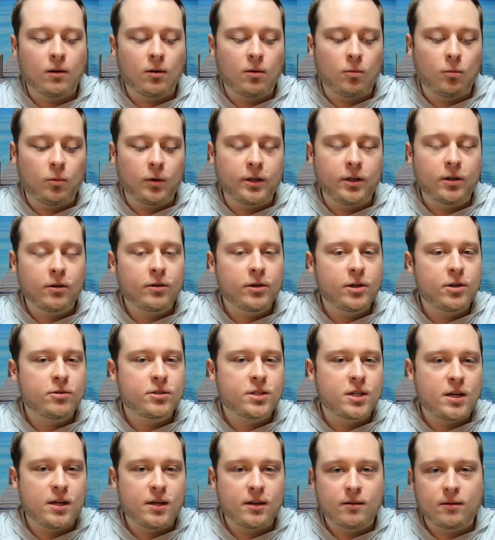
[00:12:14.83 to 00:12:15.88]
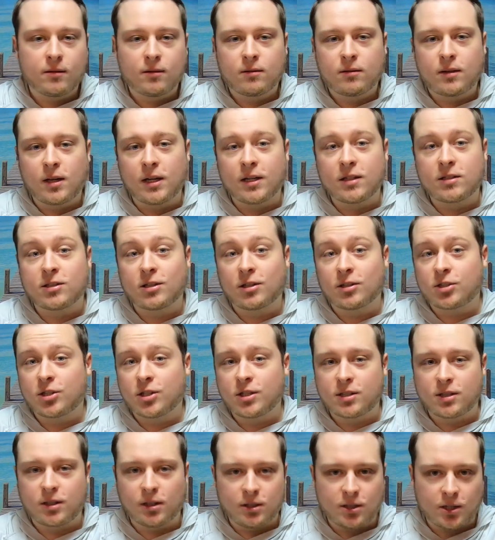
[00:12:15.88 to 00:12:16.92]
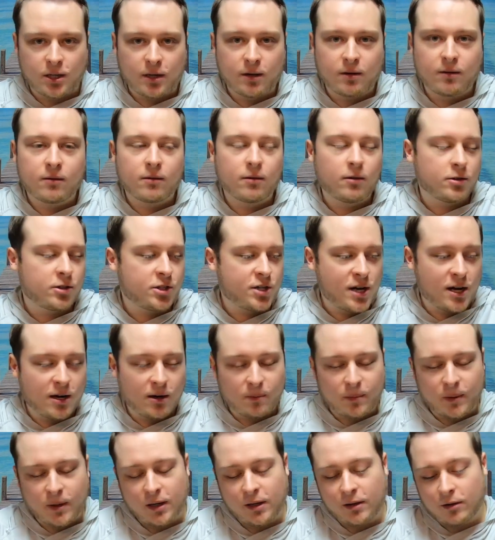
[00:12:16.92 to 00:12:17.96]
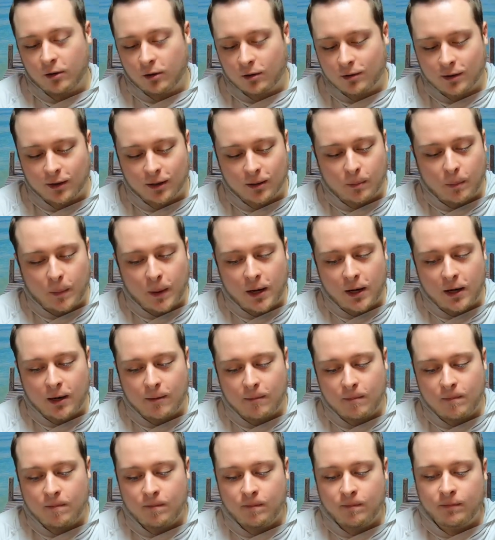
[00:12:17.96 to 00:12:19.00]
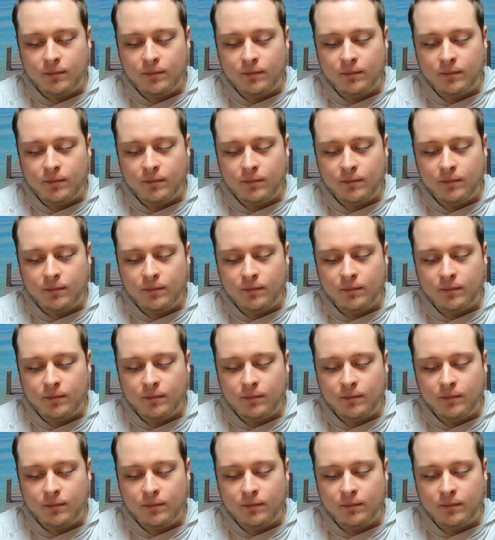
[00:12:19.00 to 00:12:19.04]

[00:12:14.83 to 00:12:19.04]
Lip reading: when you're using things such as the jig or chatterbait or clickbait,